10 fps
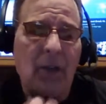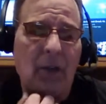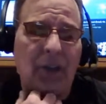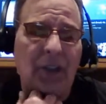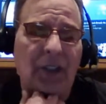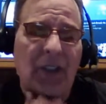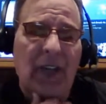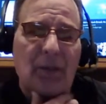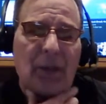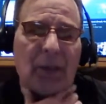whereas these
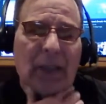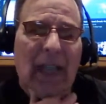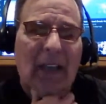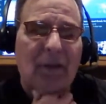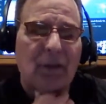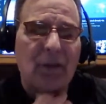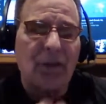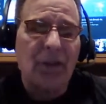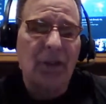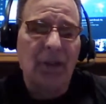guys want to be
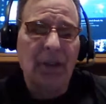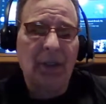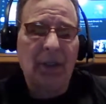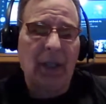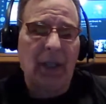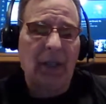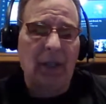lifers. And